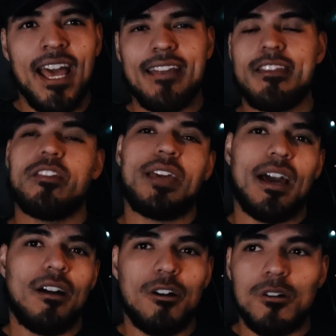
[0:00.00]
And then you
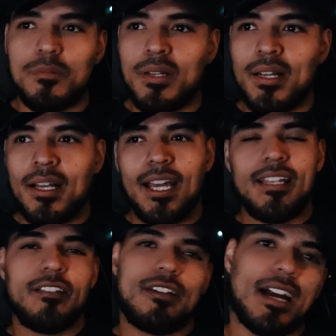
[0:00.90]
get home and
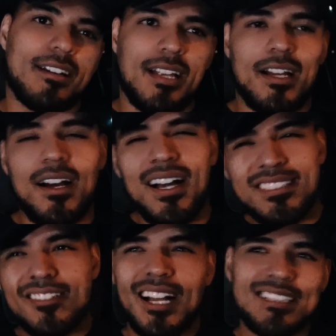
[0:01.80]
then you kind of like, oh, I
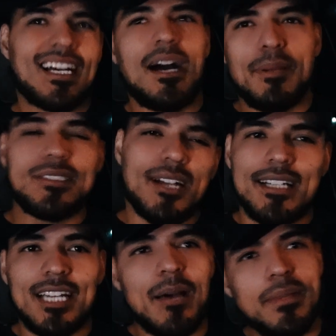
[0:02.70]
still got time, I still
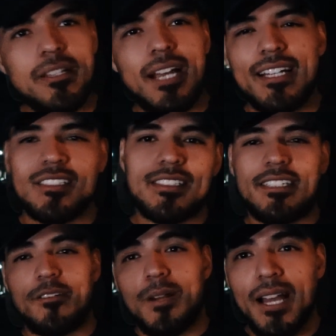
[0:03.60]
got time, and then you kind of just
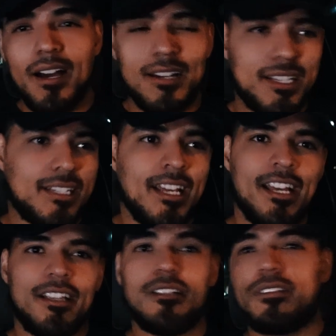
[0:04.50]
sit around, and then
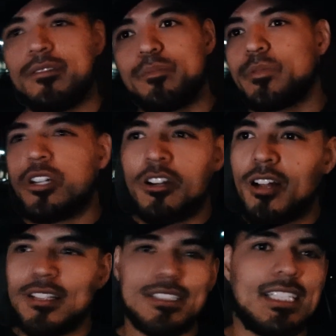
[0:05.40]
you you turn
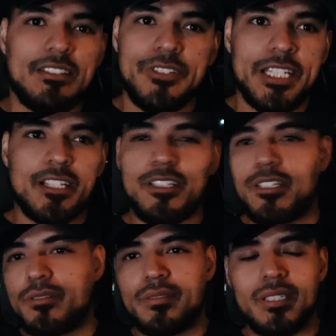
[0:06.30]
on the TV or
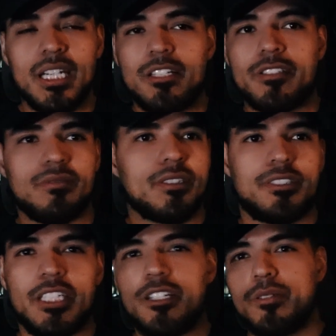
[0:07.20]
you you know you you
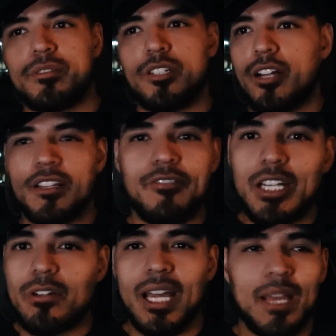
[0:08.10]
chill, you turn on the
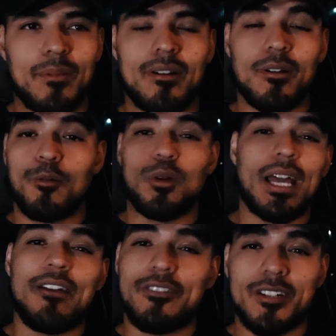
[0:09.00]
video game or, or
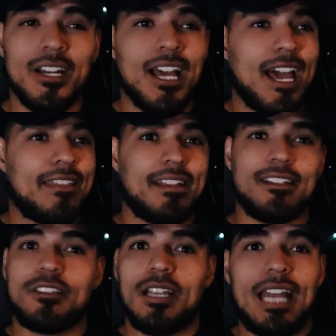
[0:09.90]
whatever, and
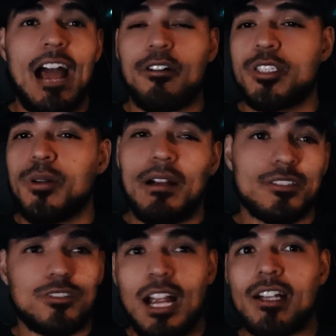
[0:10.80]
then an hour, two
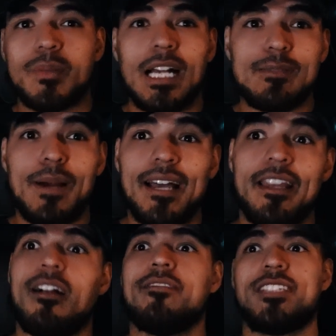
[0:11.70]
hours, three hours pass by, and
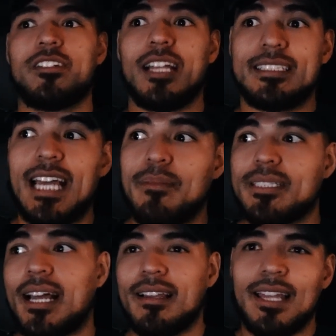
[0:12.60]
then all of a sudden you're like, damn, it's
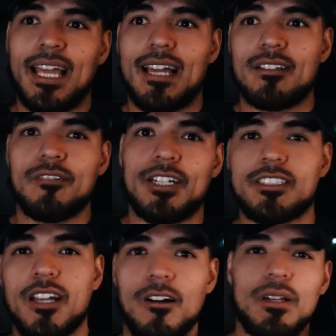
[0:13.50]
kind of late, I don't know if I
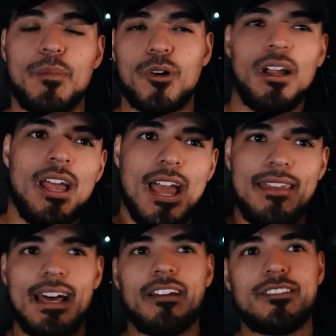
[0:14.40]
should go anymore,
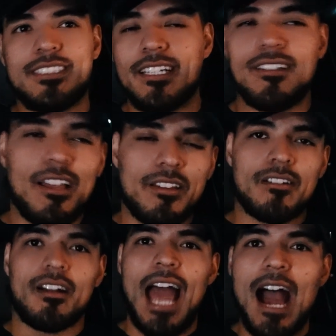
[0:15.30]
and now you're sitting another
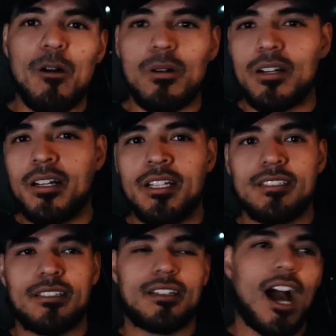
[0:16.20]
hour
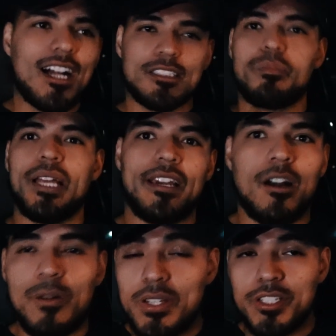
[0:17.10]
contemplating
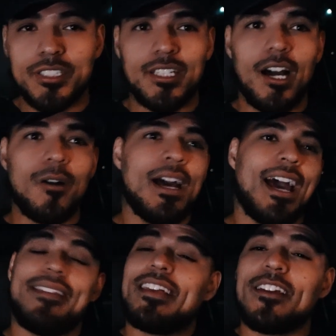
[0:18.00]
on whether you should go,
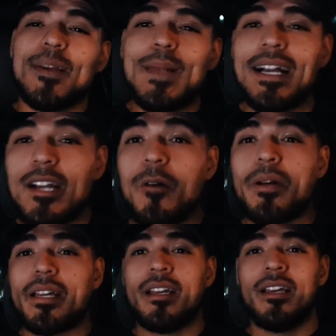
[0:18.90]
and then you end up not
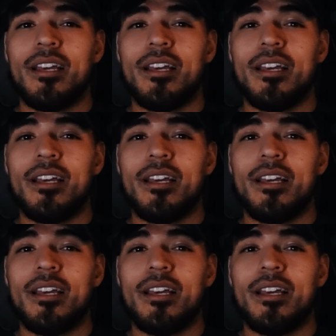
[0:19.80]
going.